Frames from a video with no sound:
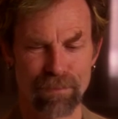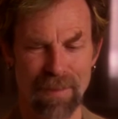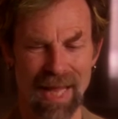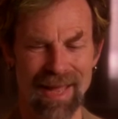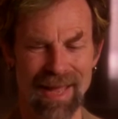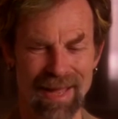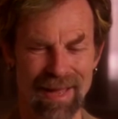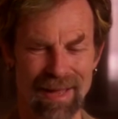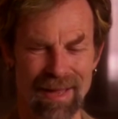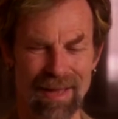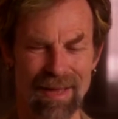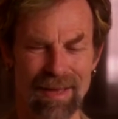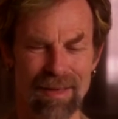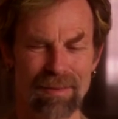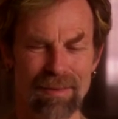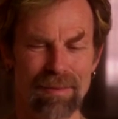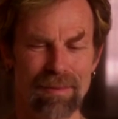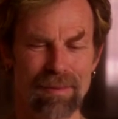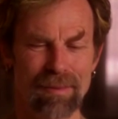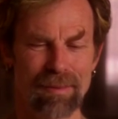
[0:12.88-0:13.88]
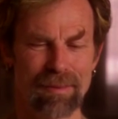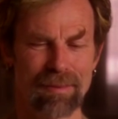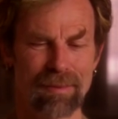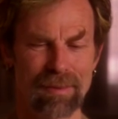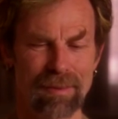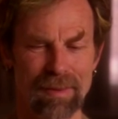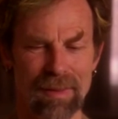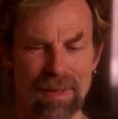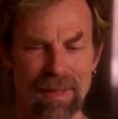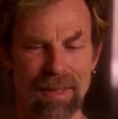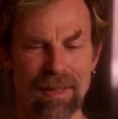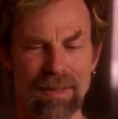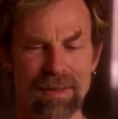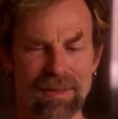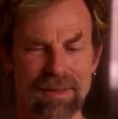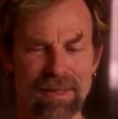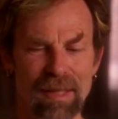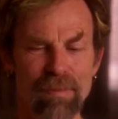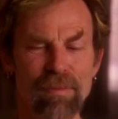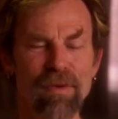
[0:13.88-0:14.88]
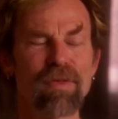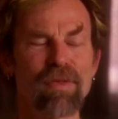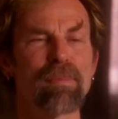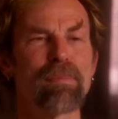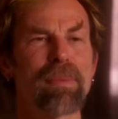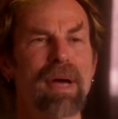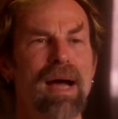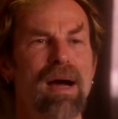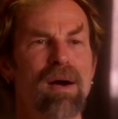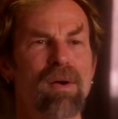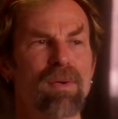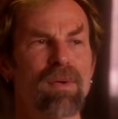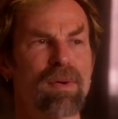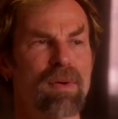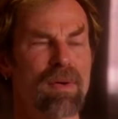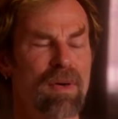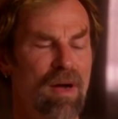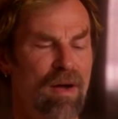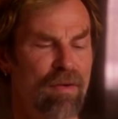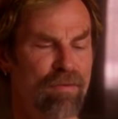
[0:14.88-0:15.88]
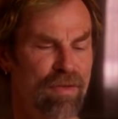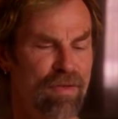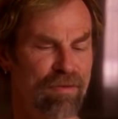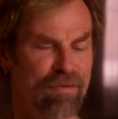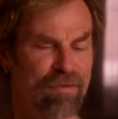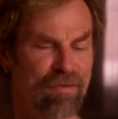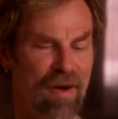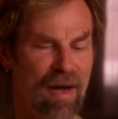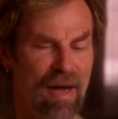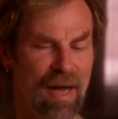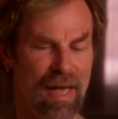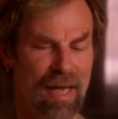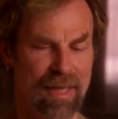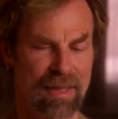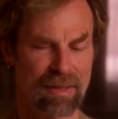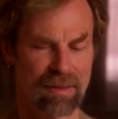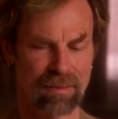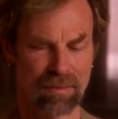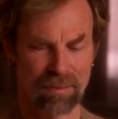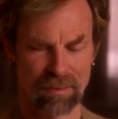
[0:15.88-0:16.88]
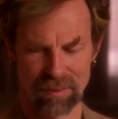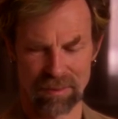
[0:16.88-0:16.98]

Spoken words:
and some of the power of the vine,